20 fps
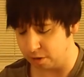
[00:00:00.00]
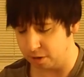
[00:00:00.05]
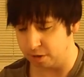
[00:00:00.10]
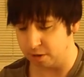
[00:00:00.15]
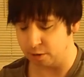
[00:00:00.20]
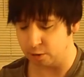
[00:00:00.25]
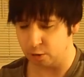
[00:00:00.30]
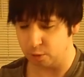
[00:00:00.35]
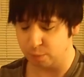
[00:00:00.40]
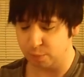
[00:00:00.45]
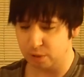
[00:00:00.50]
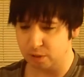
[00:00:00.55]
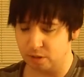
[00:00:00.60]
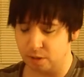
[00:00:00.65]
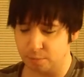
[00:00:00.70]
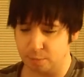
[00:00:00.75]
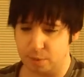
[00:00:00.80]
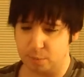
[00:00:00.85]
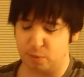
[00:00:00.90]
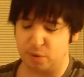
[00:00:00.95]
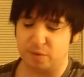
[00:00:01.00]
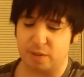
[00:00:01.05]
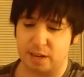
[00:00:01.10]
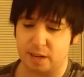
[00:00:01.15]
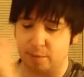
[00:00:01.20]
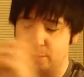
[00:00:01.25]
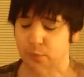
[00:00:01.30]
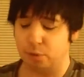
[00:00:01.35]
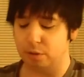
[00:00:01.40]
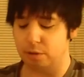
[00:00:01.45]
And there's been some people have
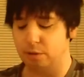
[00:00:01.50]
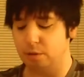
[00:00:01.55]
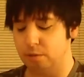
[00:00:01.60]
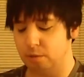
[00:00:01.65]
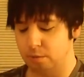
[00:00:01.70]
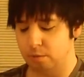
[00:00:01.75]
had to put